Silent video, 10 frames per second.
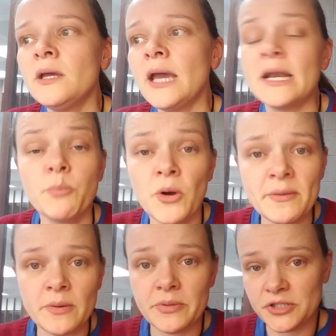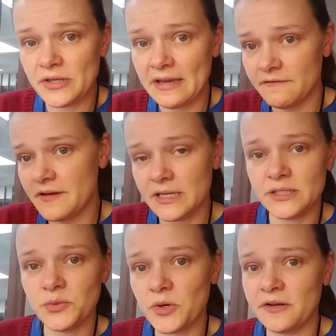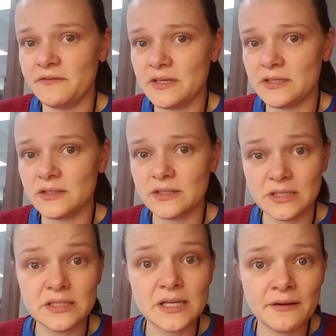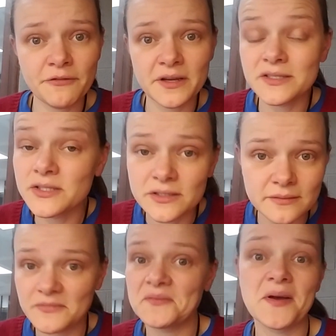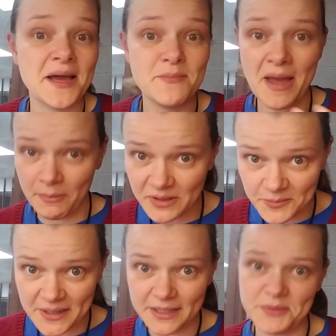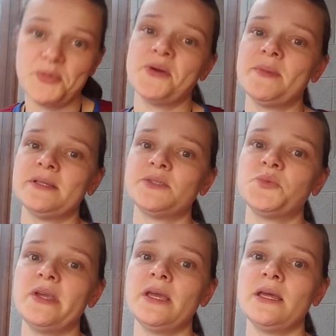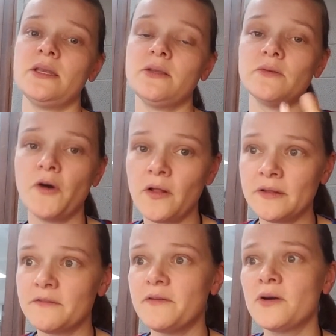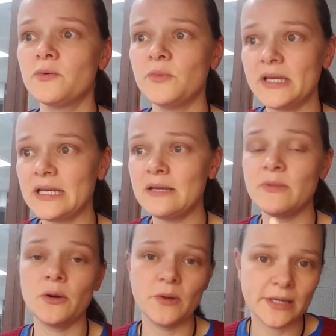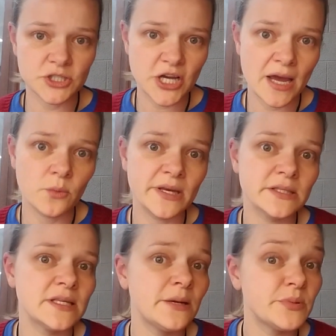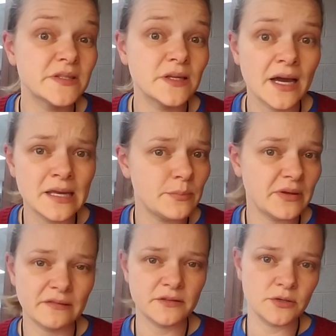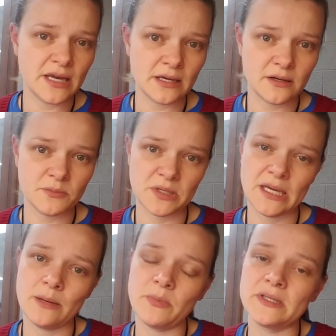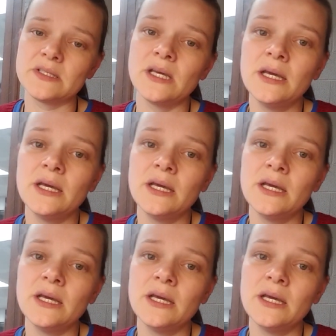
appointment but you can't fit into one of these time frames, I'm happy to make an appointment. We can call on the phone, we can email, we can chat, we can set up a Skype if you can't come to campus.